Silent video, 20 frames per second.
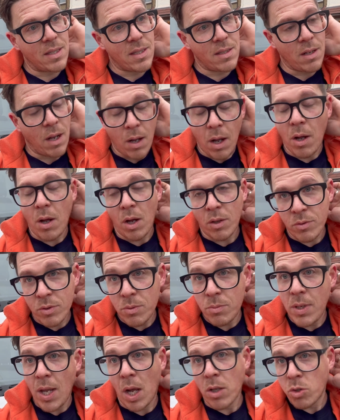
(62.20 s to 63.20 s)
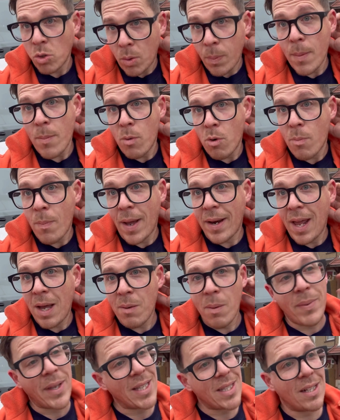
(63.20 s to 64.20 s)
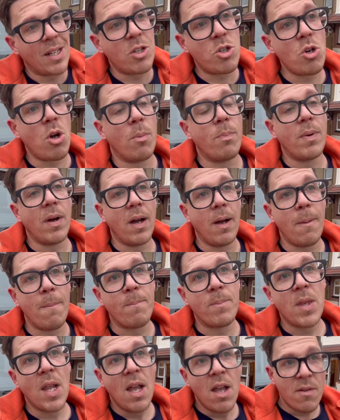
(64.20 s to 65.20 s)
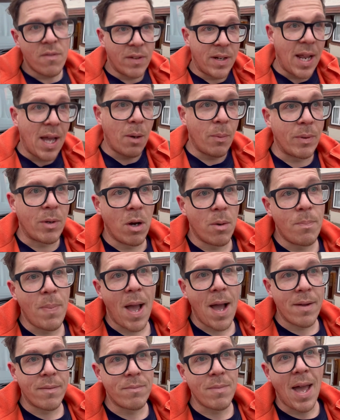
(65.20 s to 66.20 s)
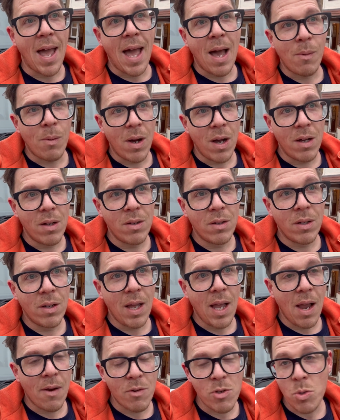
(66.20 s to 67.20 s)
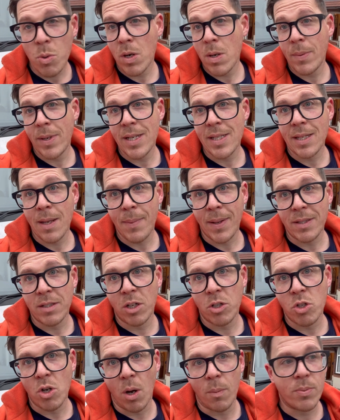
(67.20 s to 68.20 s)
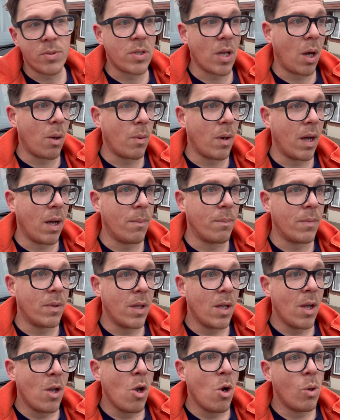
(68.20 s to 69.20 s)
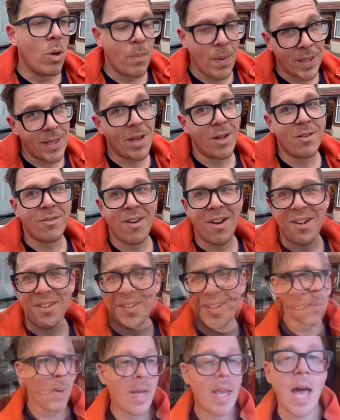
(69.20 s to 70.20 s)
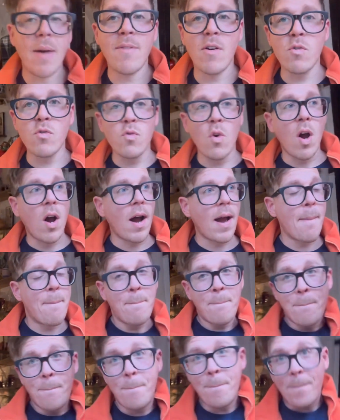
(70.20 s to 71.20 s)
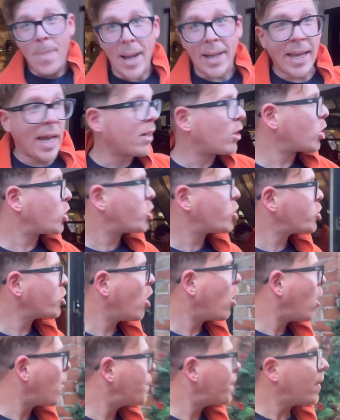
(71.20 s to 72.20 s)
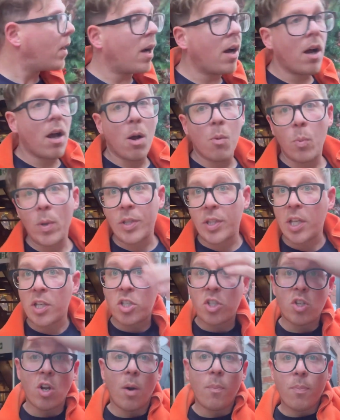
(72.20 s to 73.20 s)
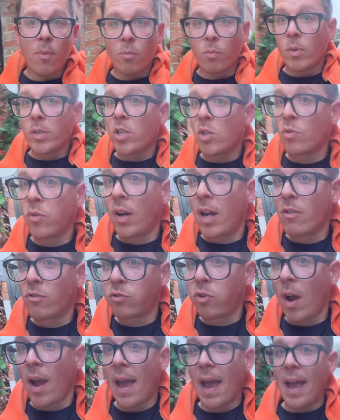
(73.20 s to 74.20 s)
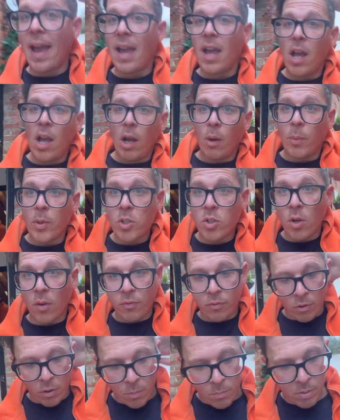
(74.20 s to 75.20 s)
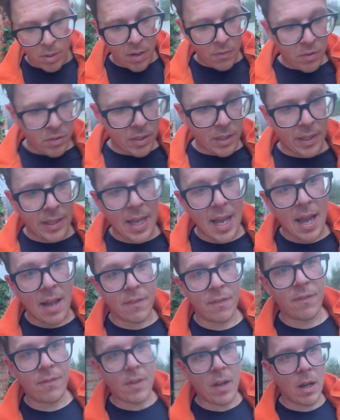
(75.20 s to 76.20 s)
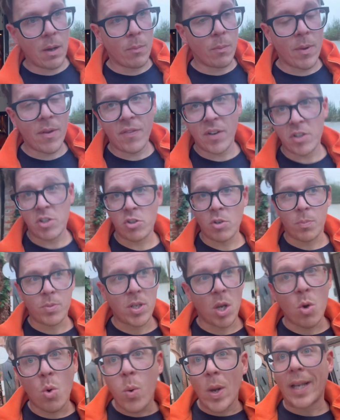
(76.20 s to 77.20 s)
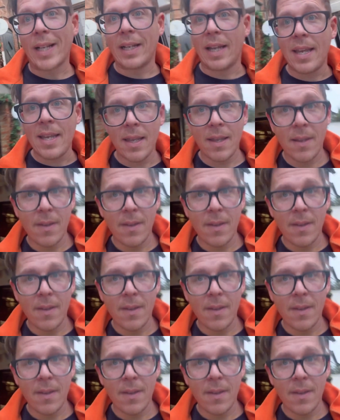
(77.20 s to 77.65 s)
I'll talk a bit more about that when we get to the shop. But for now, we've got about an hour and 20 minutes to get back to the shop. So we best get on the road. So we have arrived back at the shop. We did stop, which is very rare. We stopped for a breakfast at a cafe. We finished the job so quickly.